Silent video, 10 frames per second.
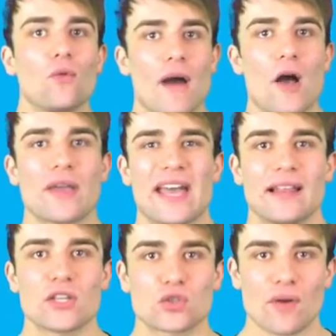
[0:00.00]
Right, okay,
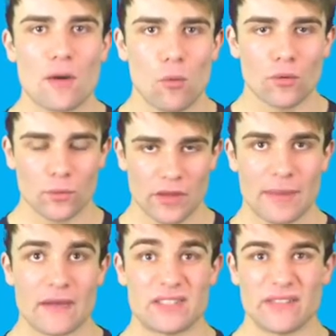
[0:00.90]
let's try one with a
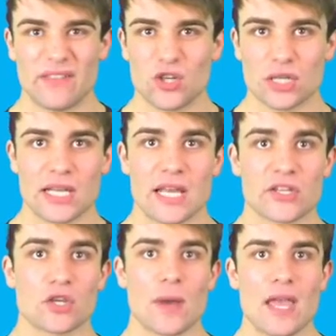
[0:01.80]
bit of division here.
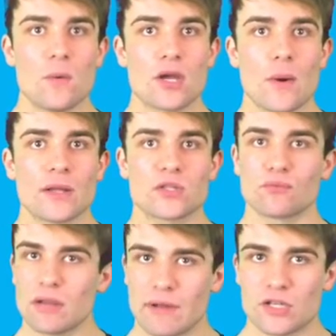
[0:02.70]
So here we're going to
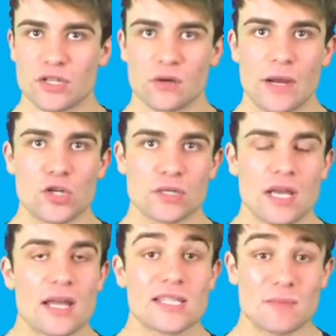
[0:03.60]
rearrange the equation
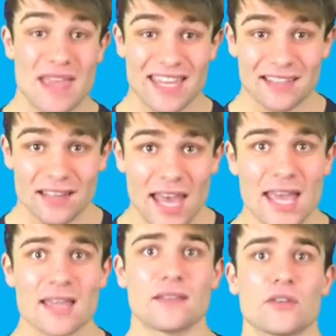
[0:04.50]
to make
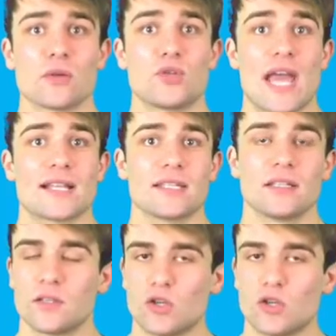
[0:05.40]
a the subject.